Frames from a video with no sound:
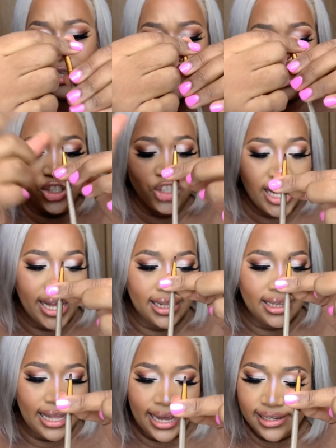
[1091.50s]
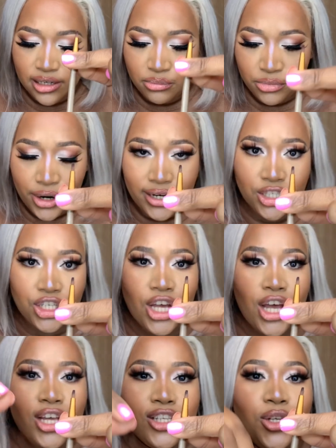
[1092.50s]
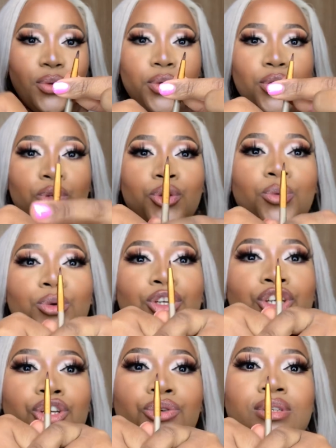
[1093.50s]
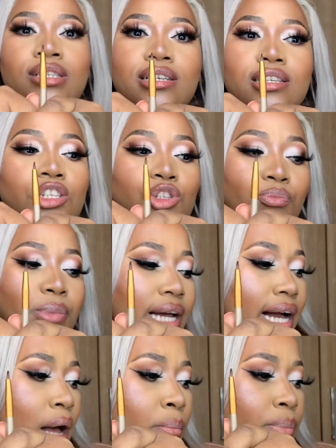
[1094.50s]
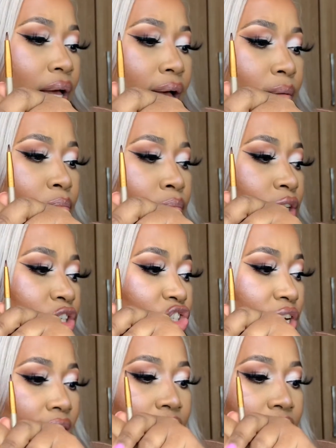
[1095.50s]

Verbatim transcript: a gel liner brush so you you would use this to pick up um gel